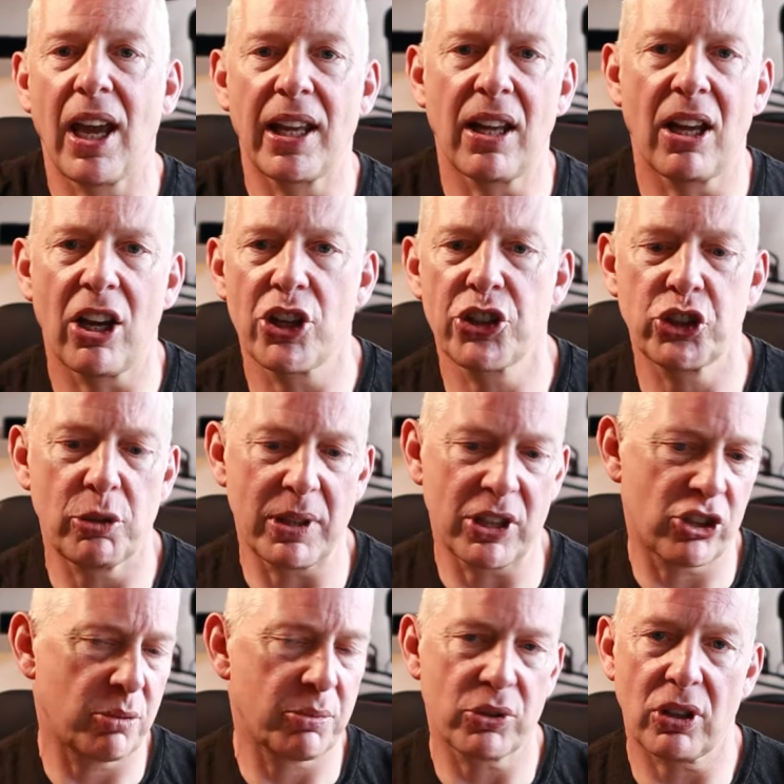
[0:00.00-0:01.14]
And I, I assume
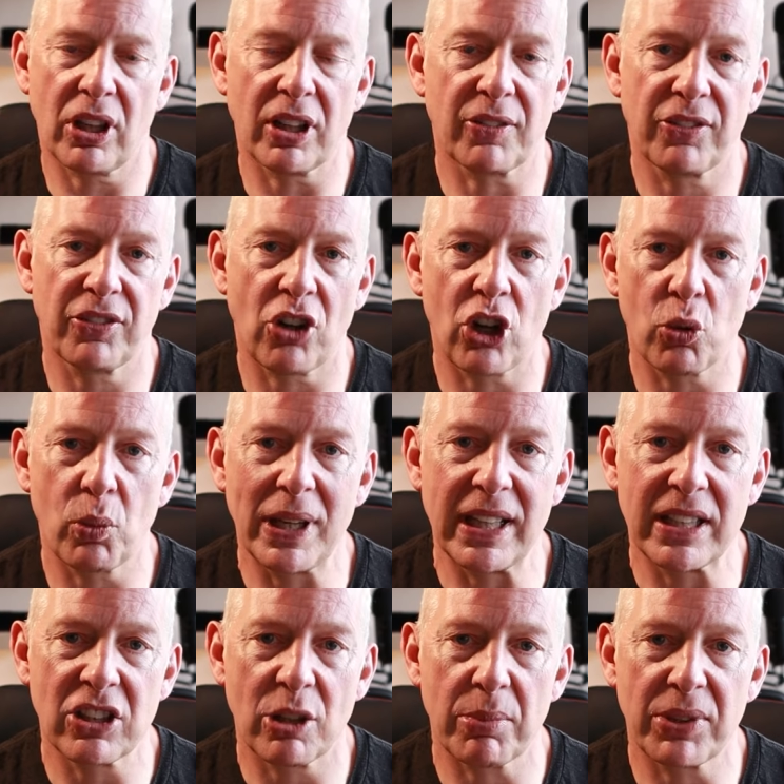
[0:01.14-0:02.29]
it's some sort of like
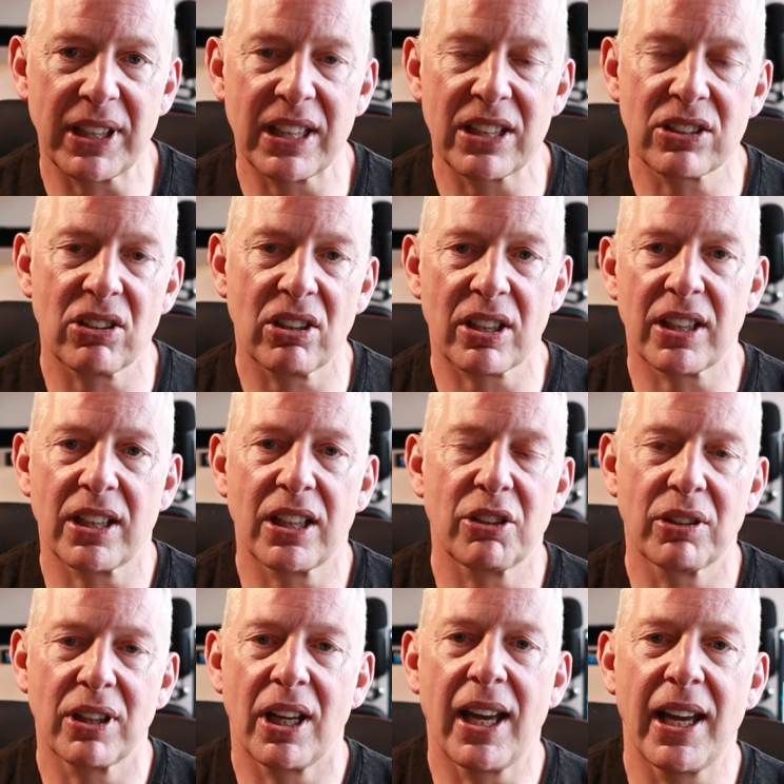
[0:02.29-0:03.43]
flywheelie type thing inside, I don't know.